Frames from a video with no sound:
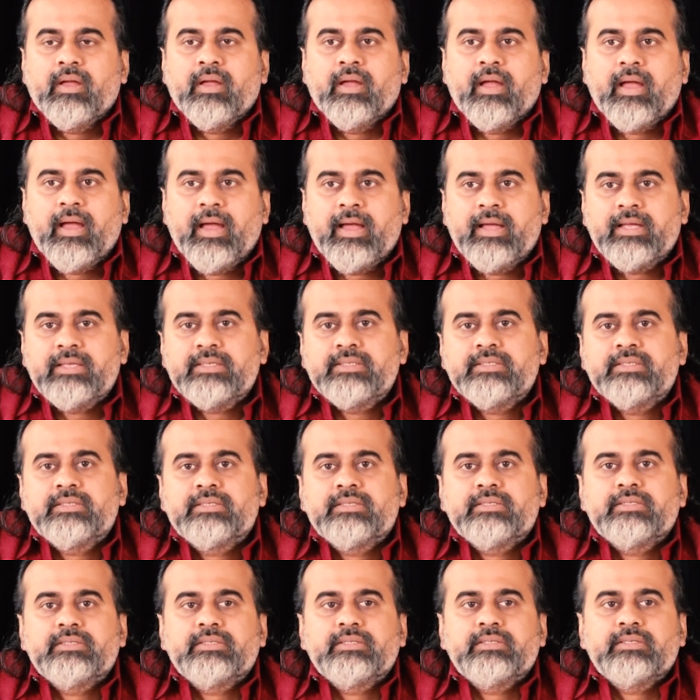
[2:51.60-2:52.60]

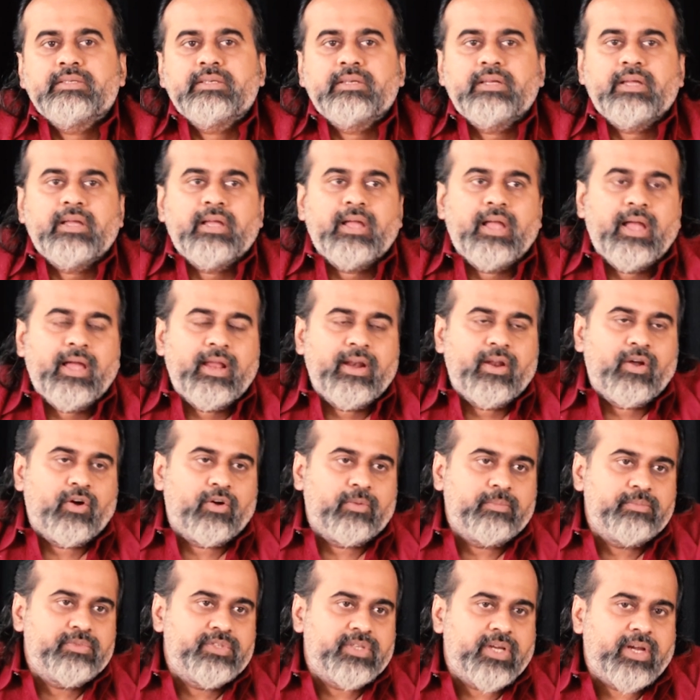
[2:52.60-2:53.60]
has an
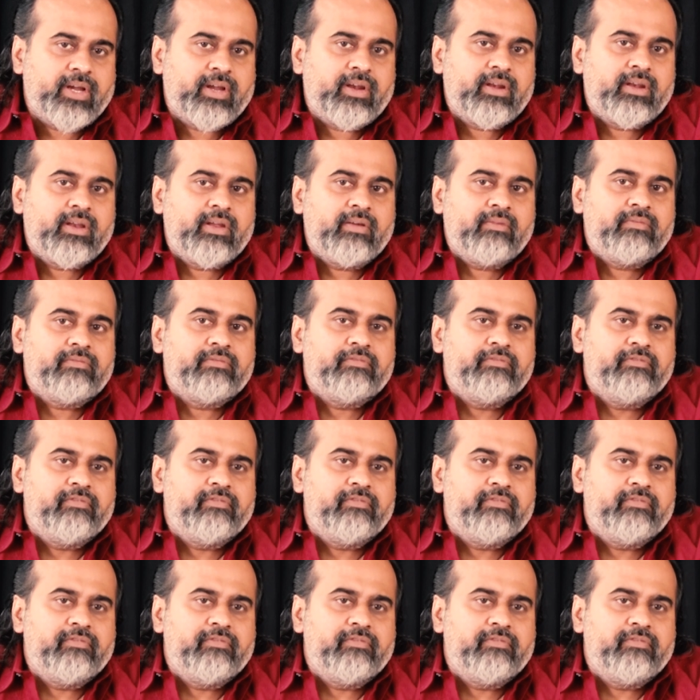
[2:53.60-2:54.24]
objective